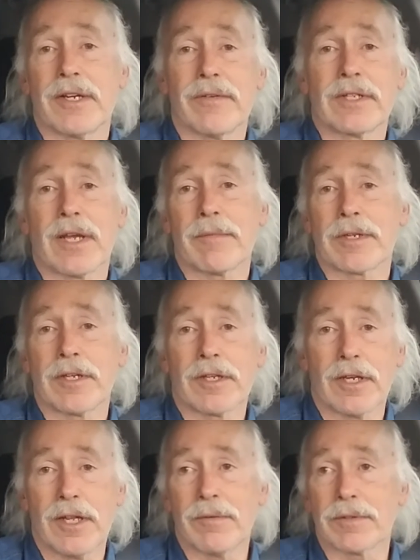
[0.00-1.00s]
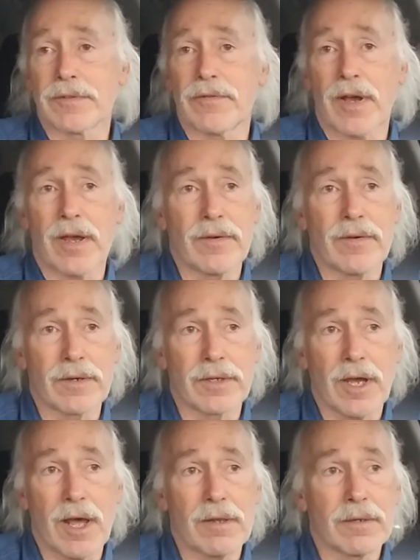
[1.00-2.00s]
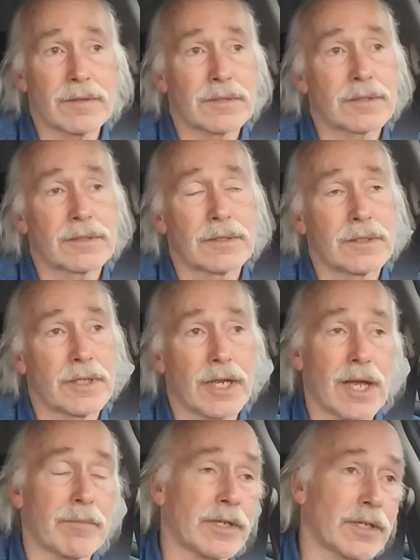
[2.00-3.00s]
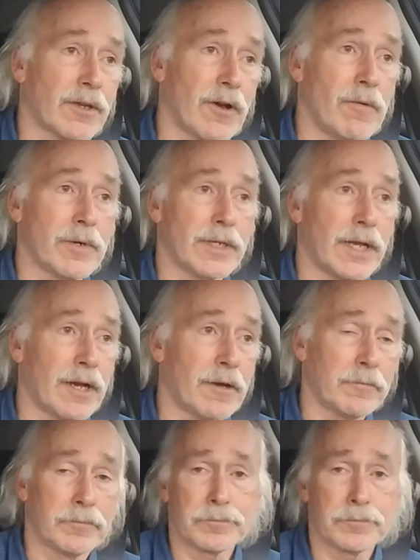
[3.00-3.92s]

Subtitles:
every time I took it in, it was $500. I got my Tacoma now.